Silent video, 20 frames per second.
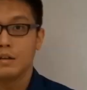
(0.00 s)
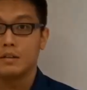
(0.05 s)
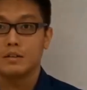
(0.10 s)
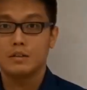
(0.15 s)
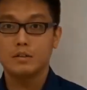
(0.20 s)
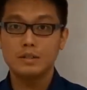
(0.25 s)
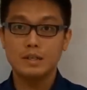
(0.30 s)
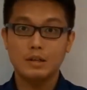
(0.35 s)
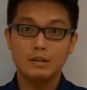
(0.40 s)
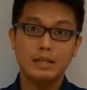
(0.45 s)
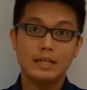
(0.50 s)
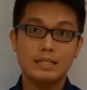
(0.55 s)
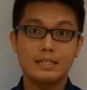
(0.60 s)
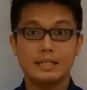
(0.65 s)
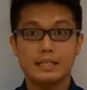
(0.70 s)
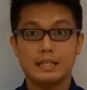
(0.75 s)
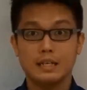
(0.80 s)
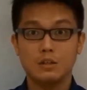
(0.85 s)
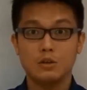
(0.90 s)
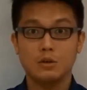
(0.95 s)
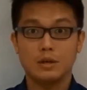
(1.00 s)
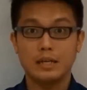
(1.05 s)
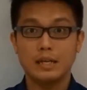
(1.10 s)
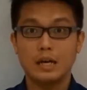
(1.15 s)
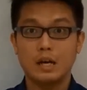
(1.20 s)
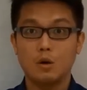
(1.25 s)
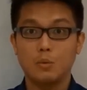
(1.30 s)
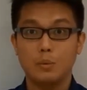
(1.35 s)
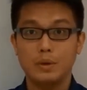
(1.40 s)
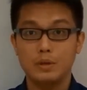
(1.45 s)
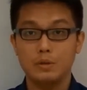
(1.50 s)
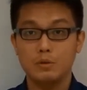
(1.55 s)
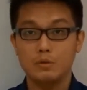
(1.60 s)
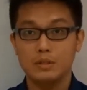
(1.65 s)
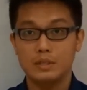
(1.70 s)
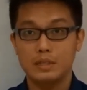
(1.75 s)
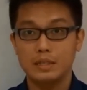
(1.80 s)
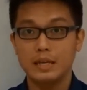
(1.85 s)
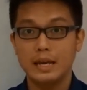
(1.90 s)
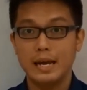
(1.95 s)
So now let's take a look at how we
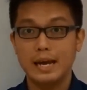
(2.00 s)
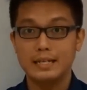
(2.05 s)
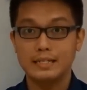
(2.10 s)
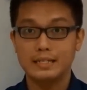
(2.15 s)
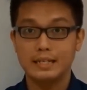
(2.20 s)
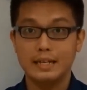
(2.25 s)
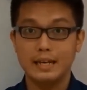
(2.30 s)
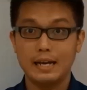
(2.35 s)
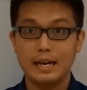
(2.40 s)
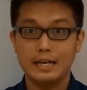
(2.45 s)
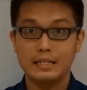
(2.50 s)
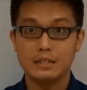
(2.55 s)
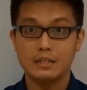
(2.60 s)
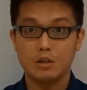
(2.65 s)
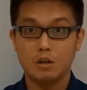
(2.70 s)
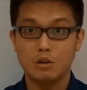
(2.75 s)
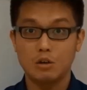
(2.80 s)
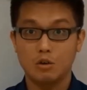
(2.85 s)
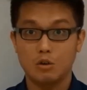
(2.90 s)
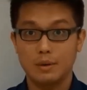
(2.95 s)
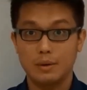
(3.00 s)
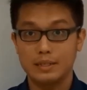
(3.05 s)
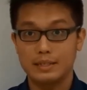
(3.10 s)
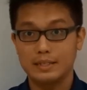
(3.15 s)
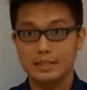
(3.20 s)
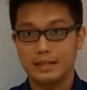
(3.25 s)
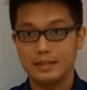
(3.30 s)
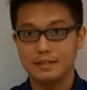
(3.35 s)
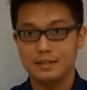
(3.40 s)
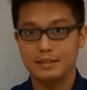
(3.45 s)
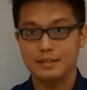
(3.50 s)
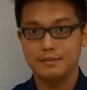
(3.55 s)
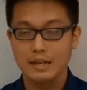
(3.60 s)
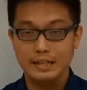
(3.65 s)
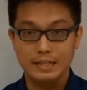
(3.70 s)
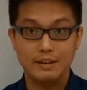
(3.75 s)
use the SAS congruence test.